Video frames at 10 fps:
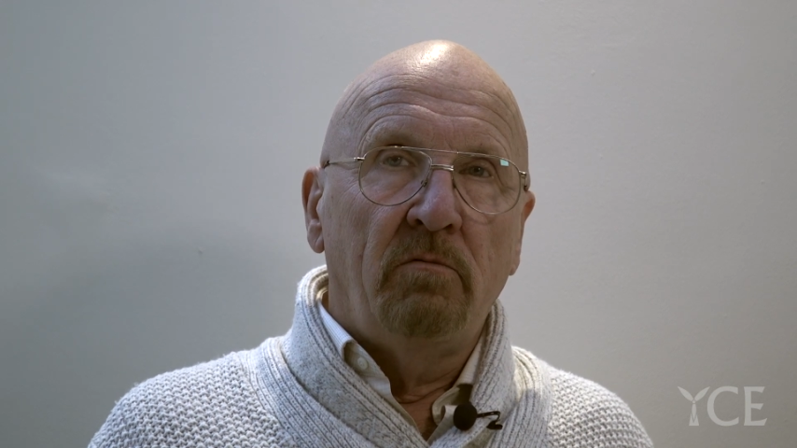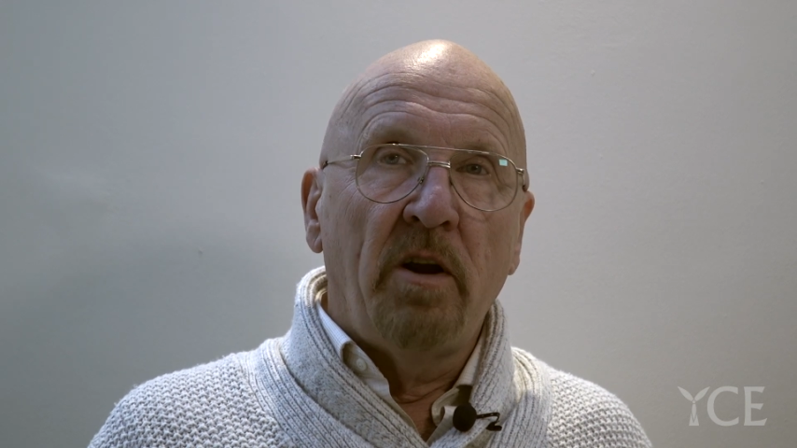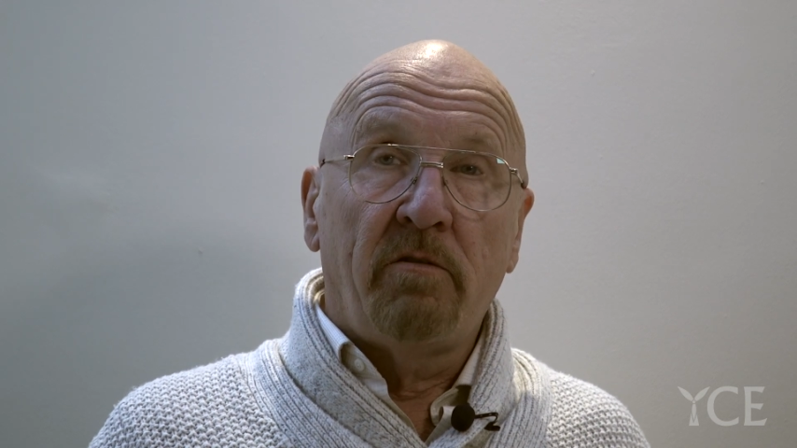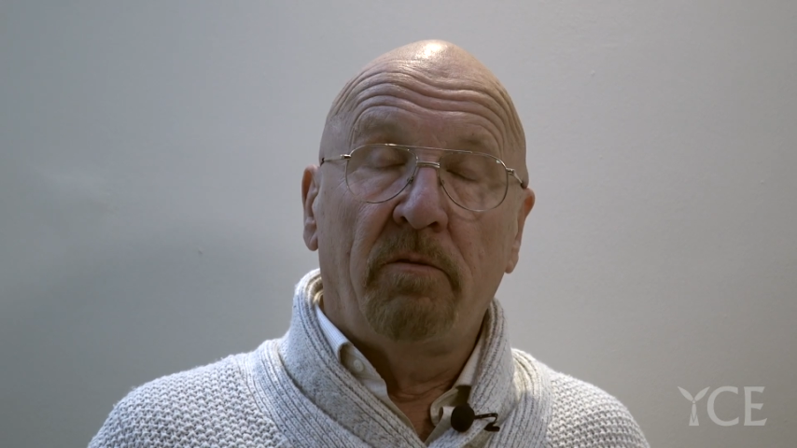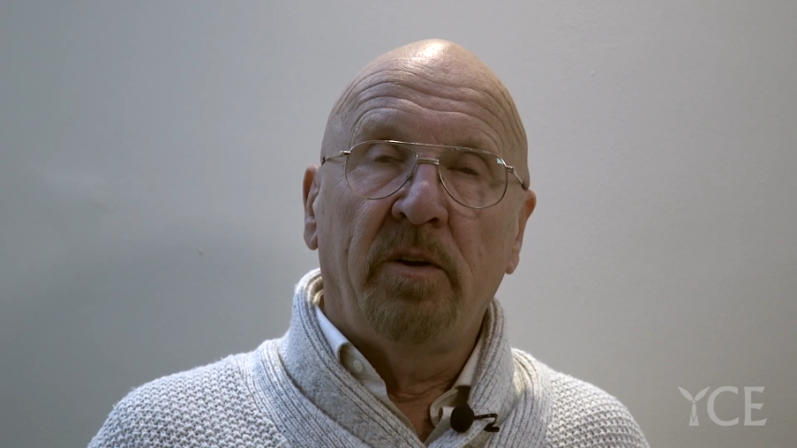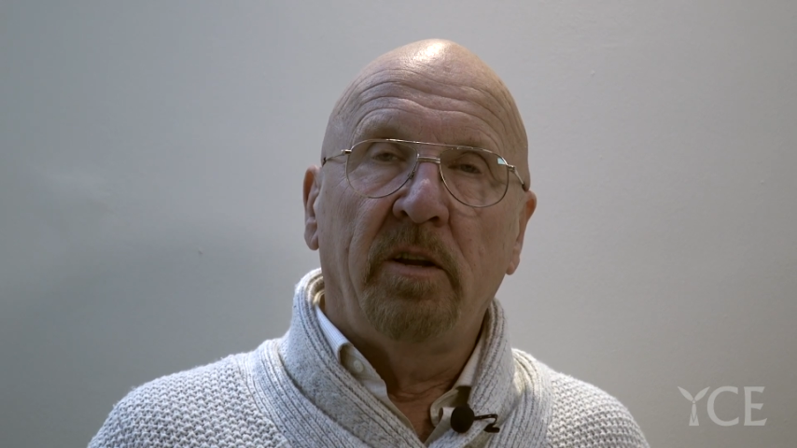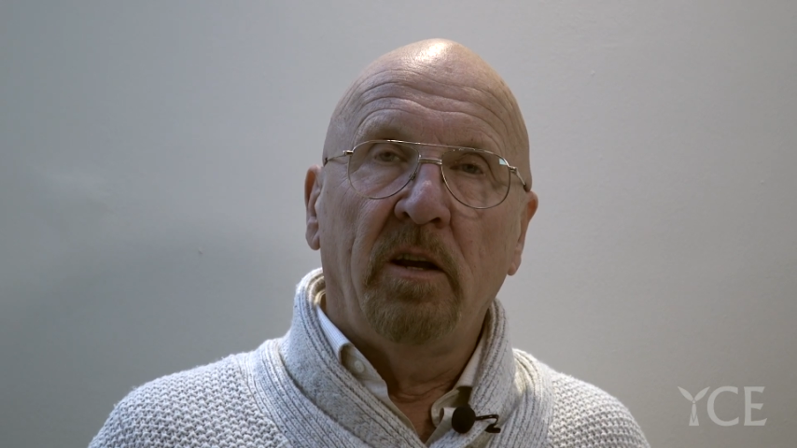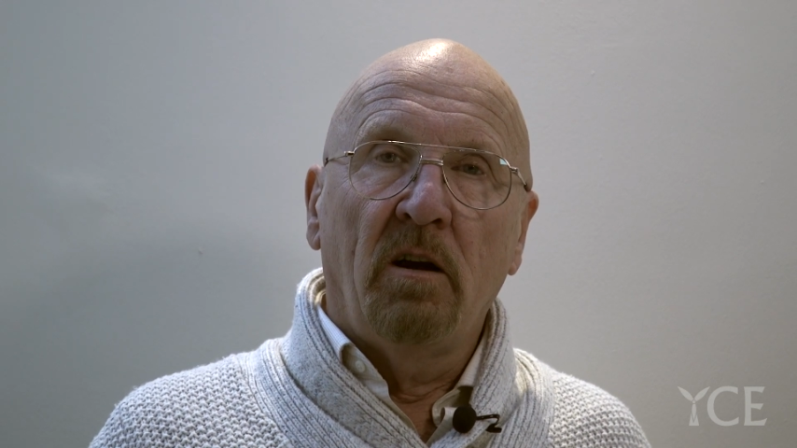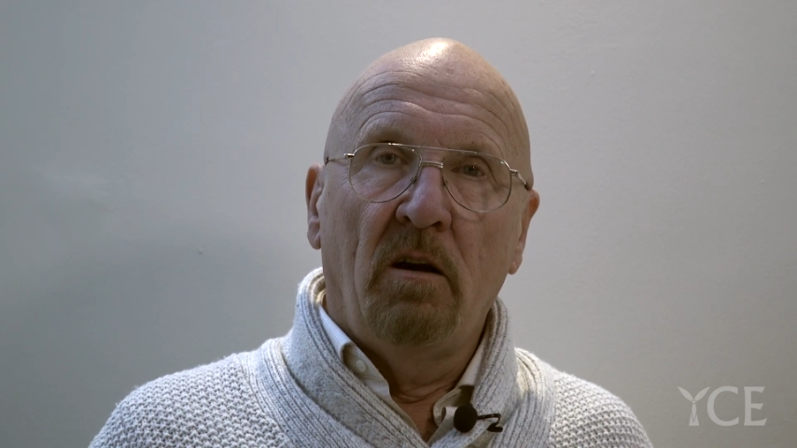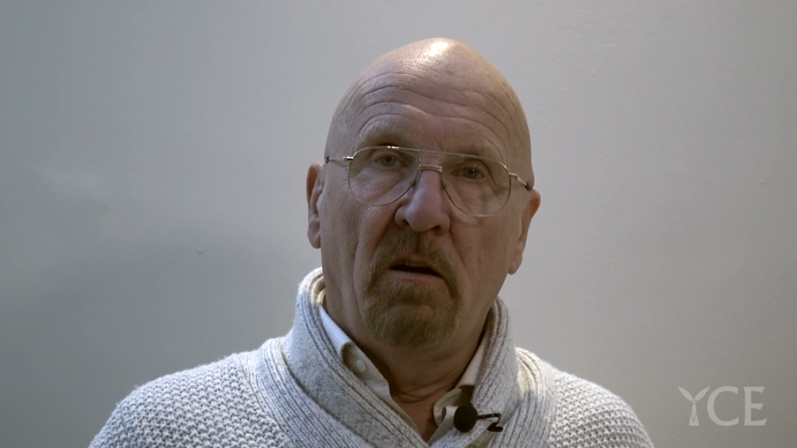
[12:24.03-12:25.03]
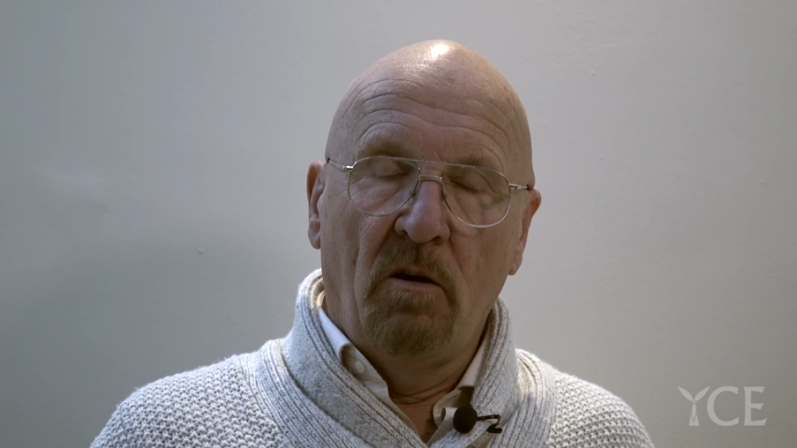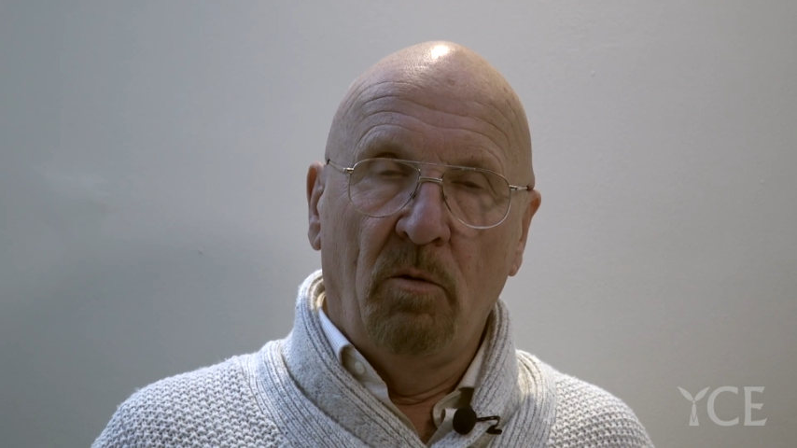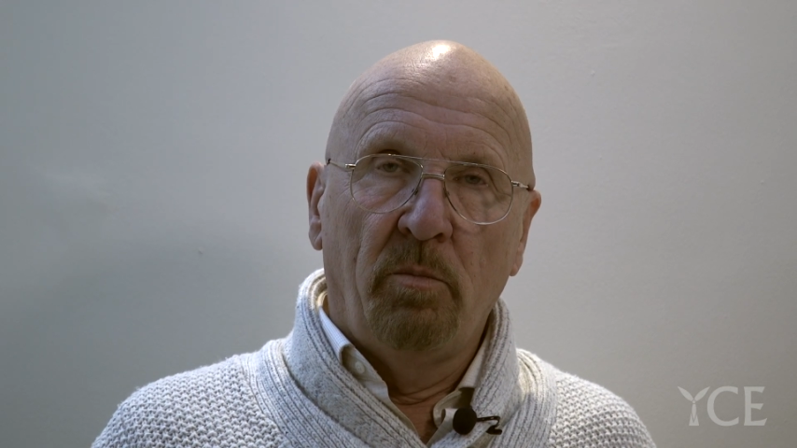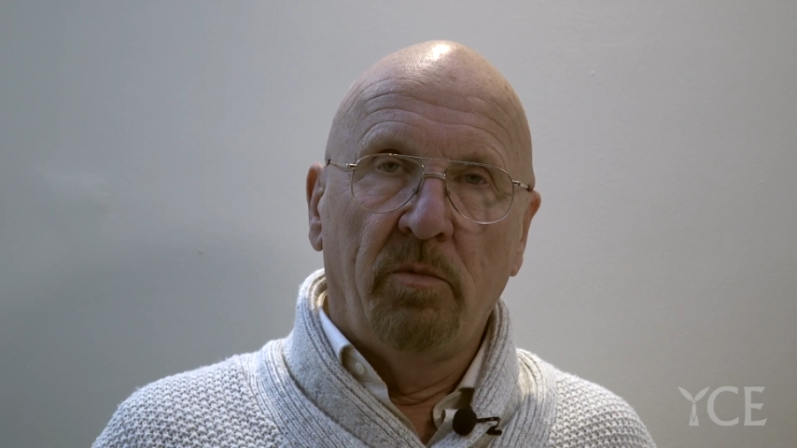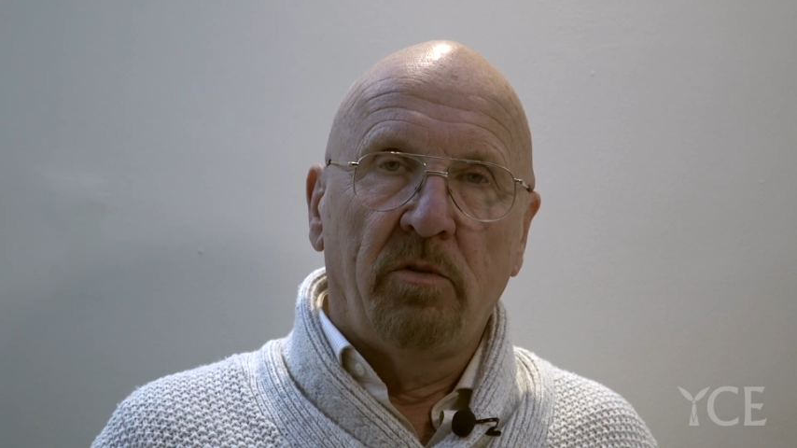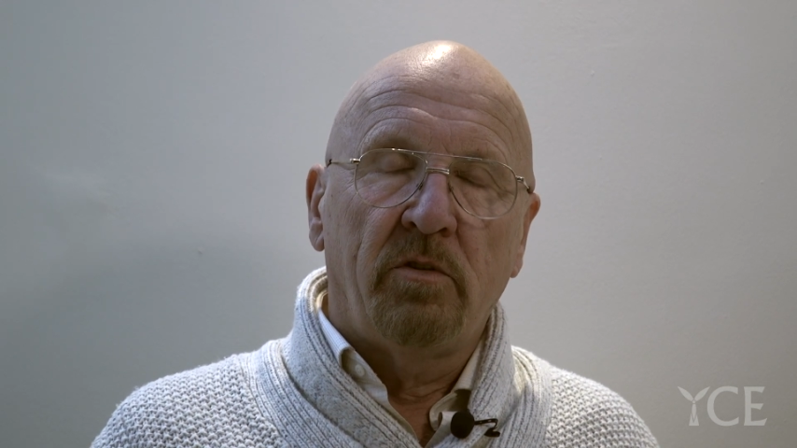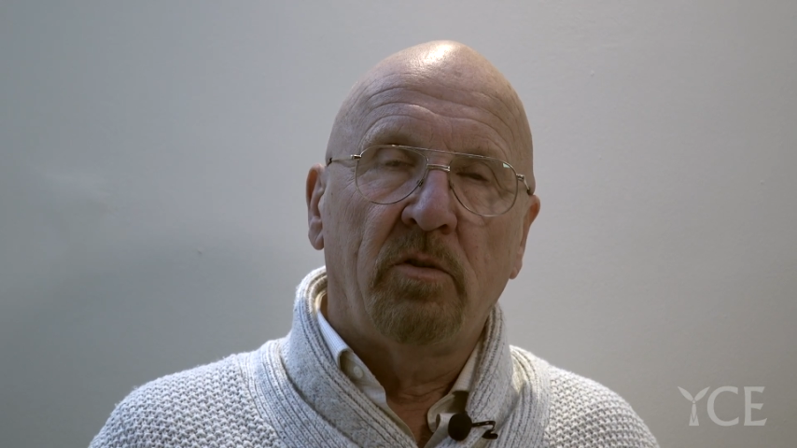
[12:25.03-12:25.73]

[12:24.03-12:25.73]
retrofitting our homes